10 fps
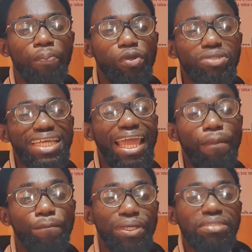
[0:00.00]
build a
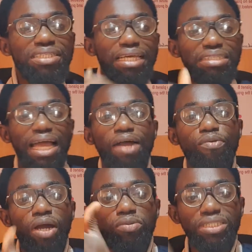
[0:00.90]
business
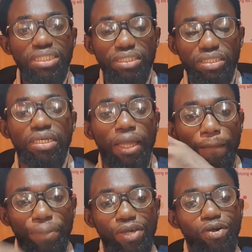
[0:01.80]
around it
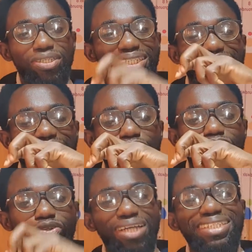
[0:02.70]
because it is
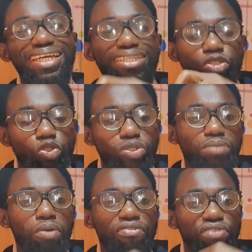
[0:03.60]
not a
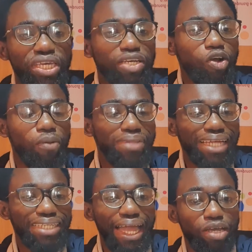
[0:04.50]
stream of income
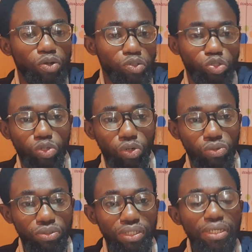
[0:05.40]
that I control.
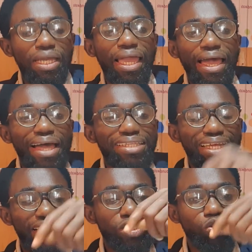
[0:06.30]
And
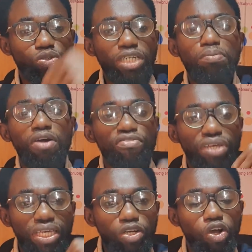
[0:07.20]
a stream of
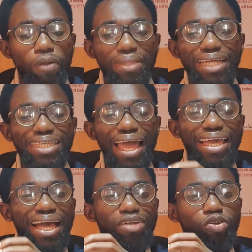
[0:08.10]
income that I
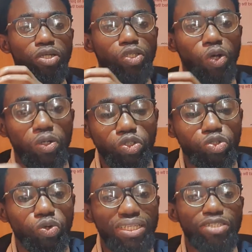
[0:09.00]
cannot
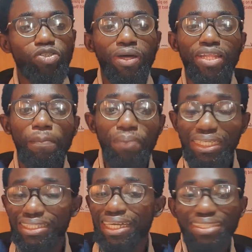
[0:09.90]
control is not a
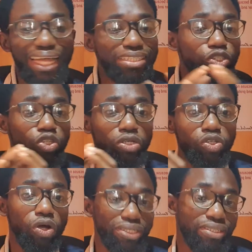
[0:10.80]
business. That is just
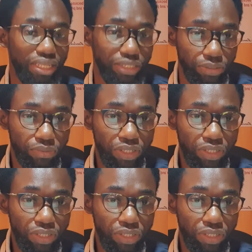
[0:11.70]
hustling.